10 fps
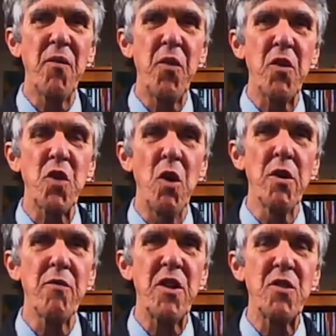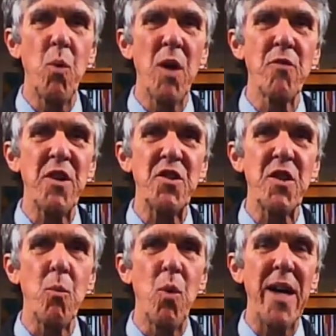there's only one
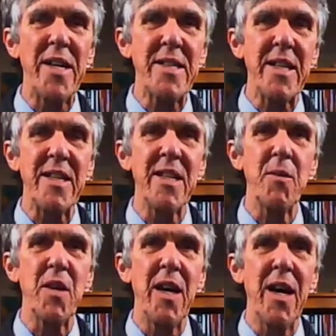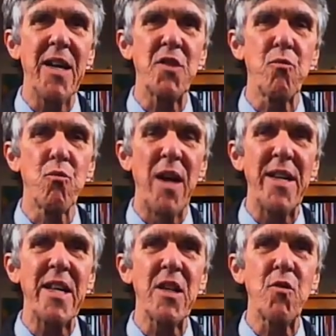reason why he didn't, as
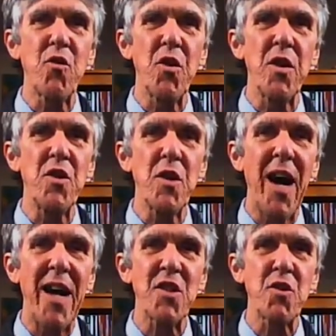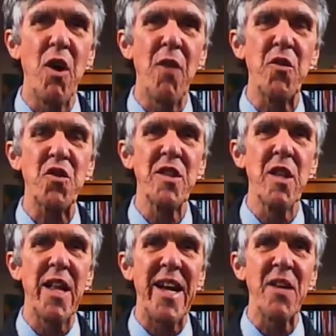running for the highest office in the
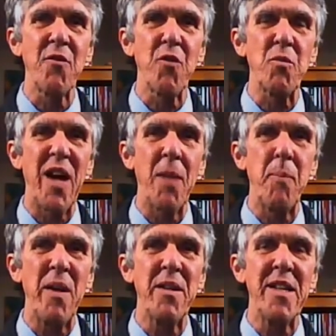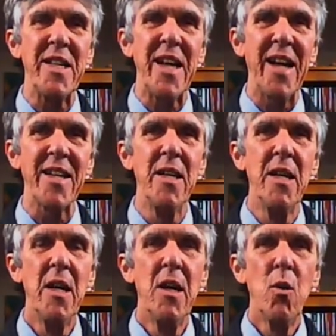land from South Bend, Indiana.
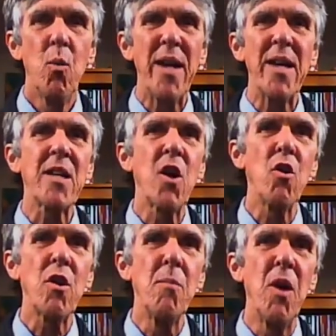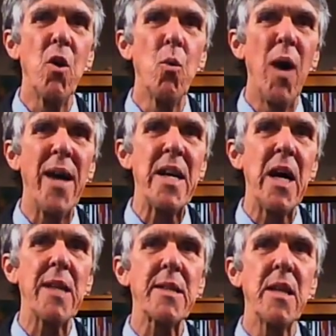Why not Kokomo? Why
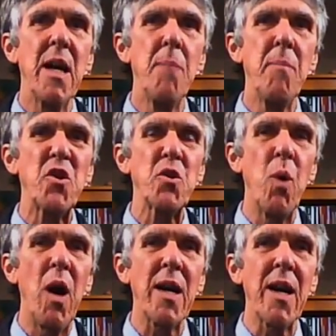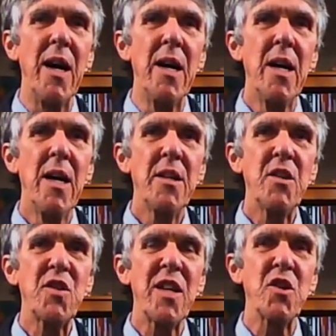not Mishawaka?
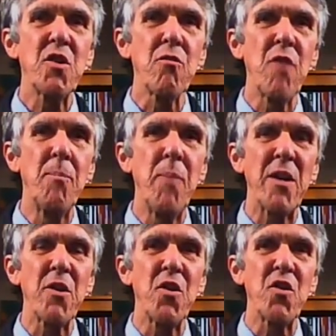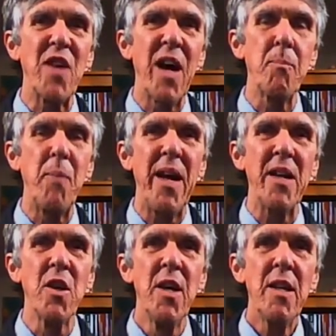These cities are run better than South
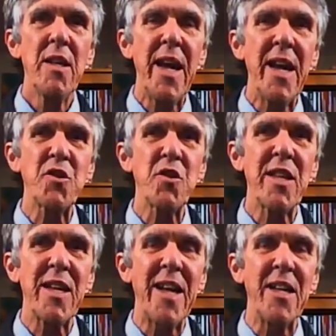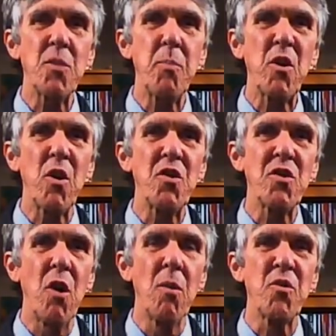Bend. The answer to that is because
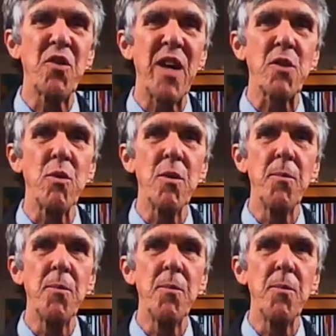he's a homosexual.